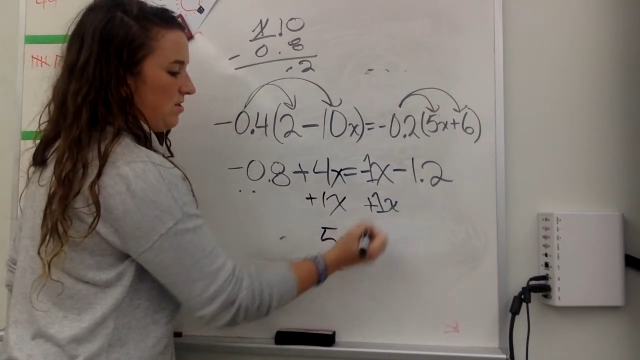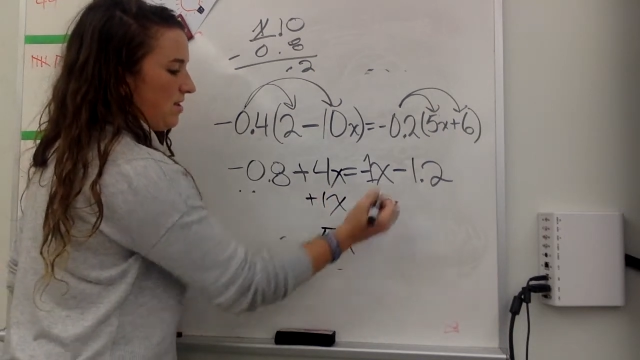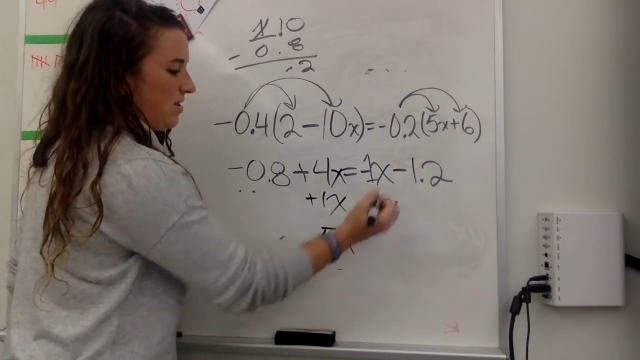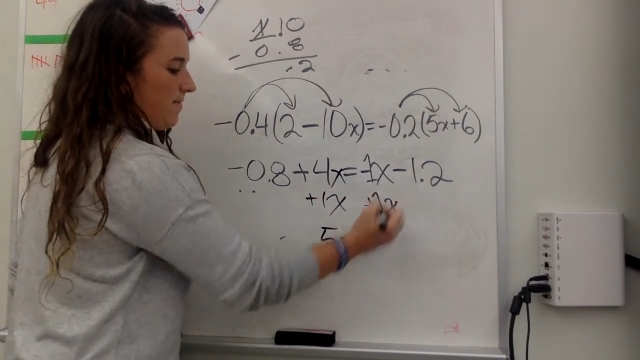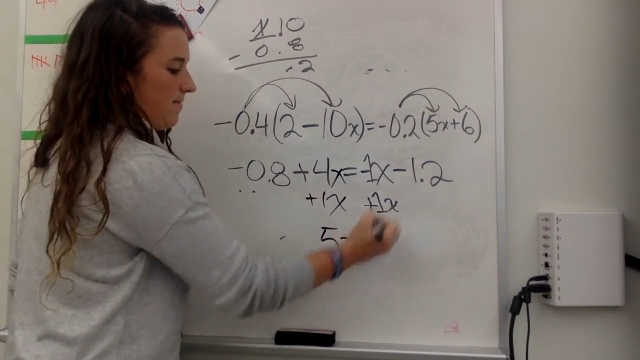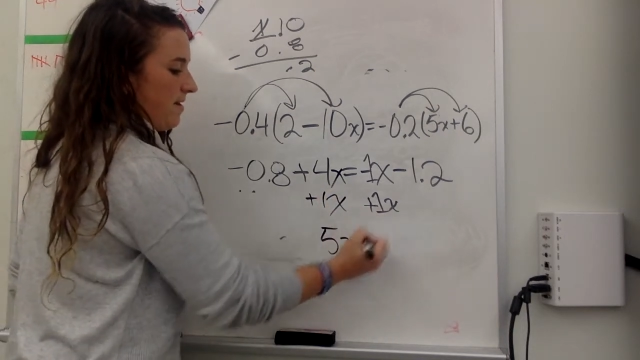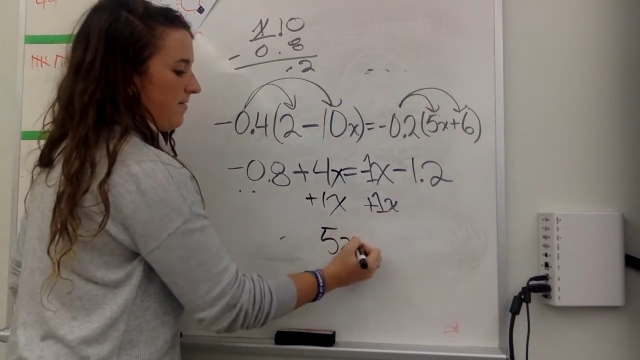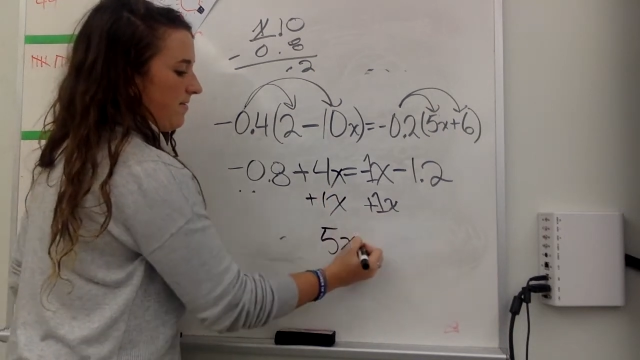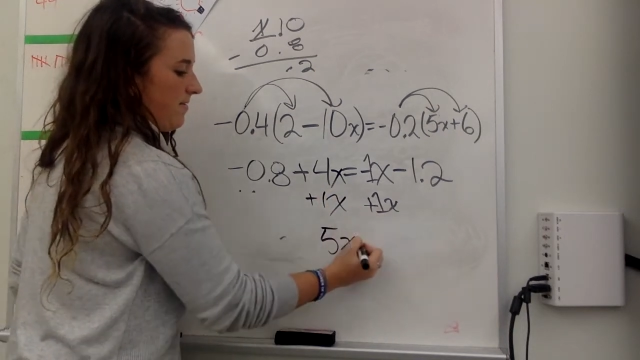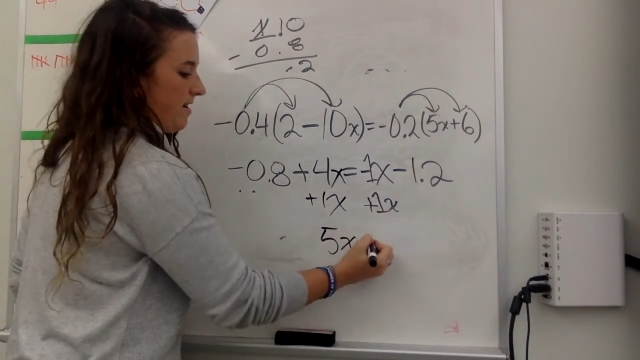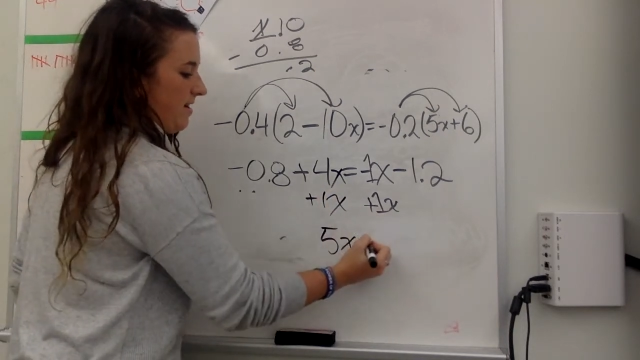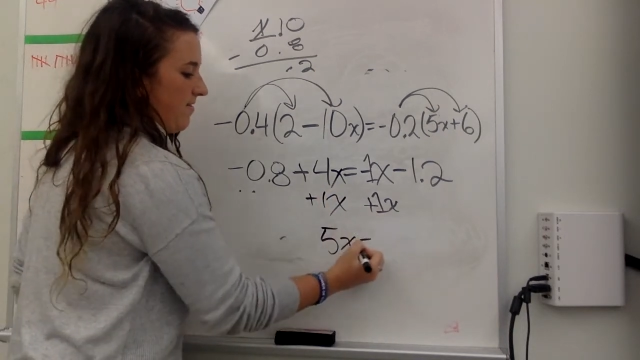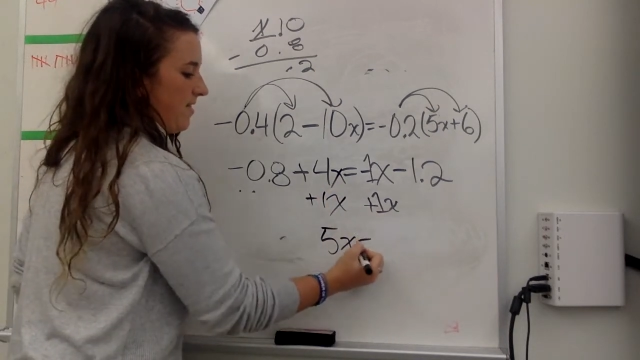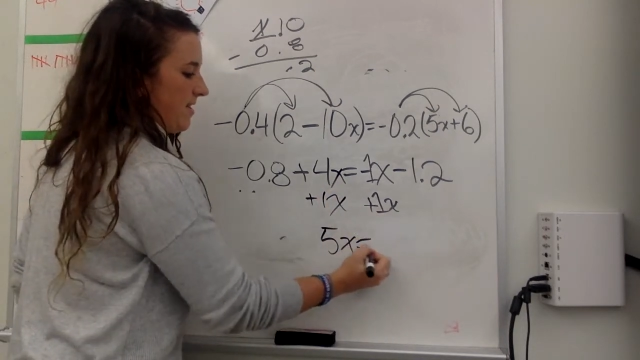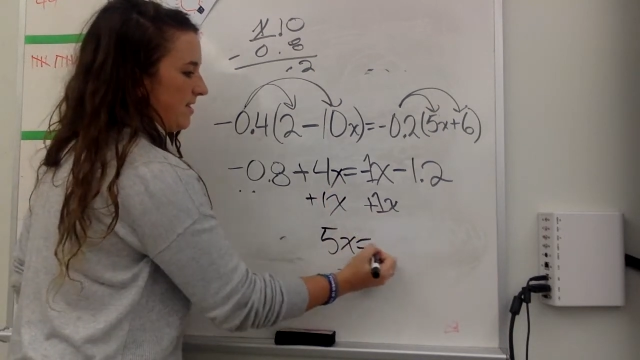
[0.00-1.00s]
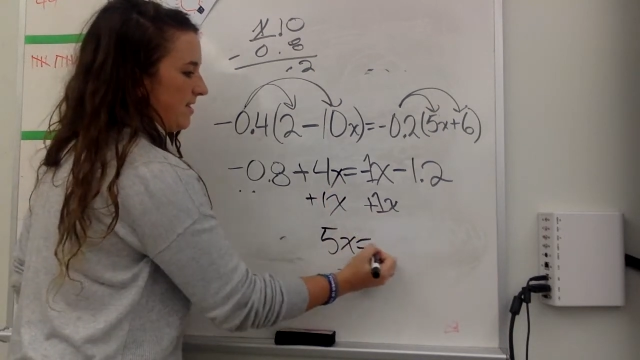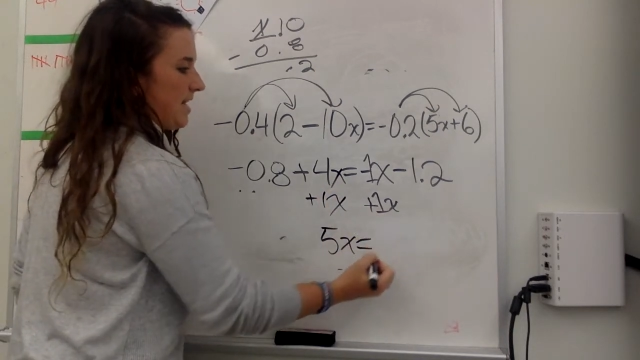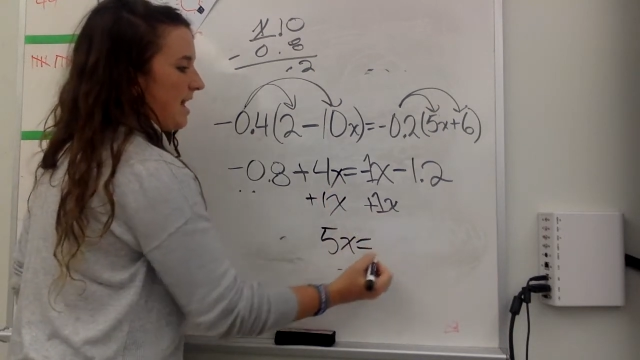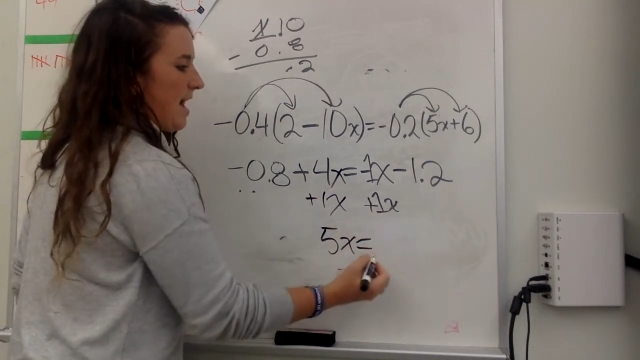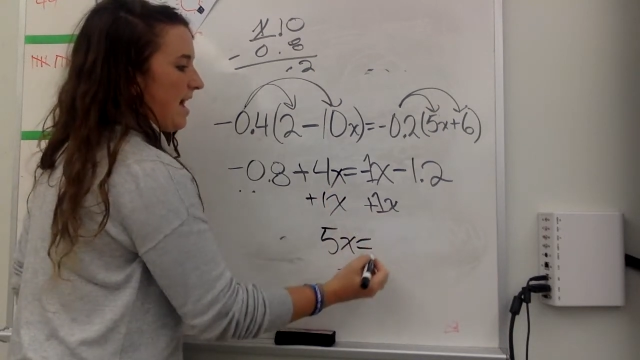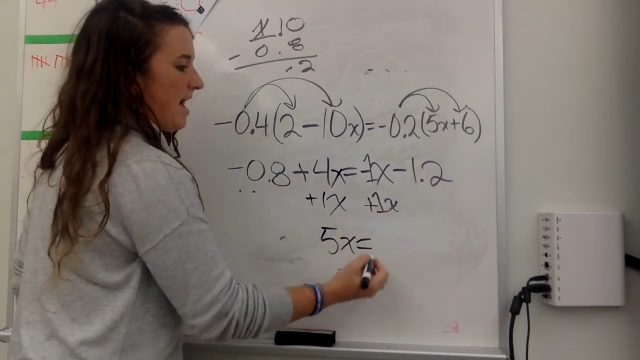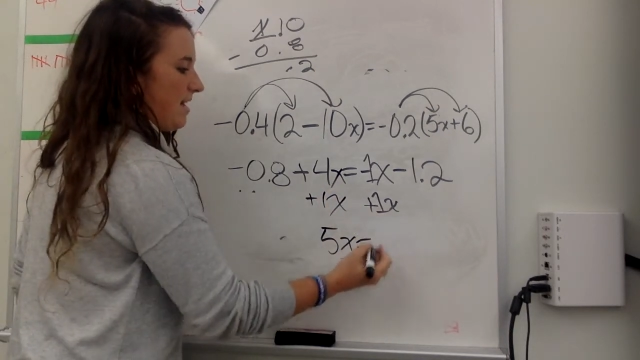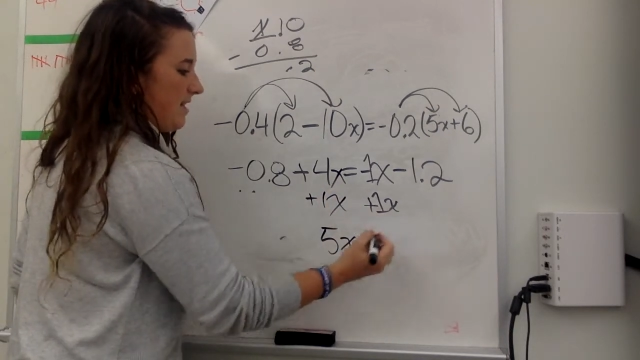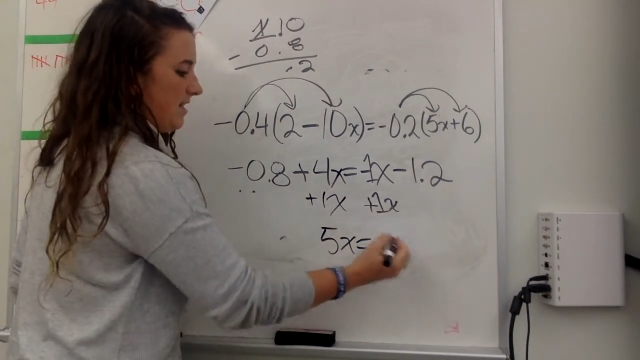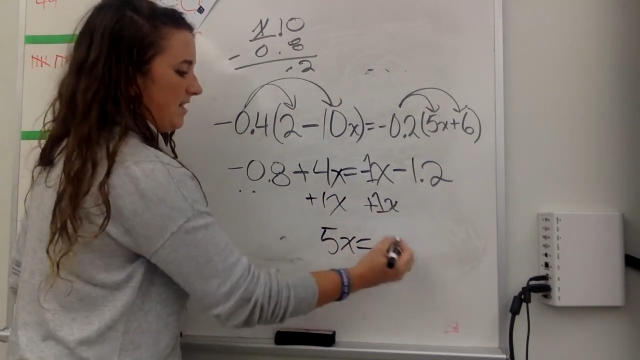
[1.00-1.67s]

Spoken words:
You got rid of it on this side.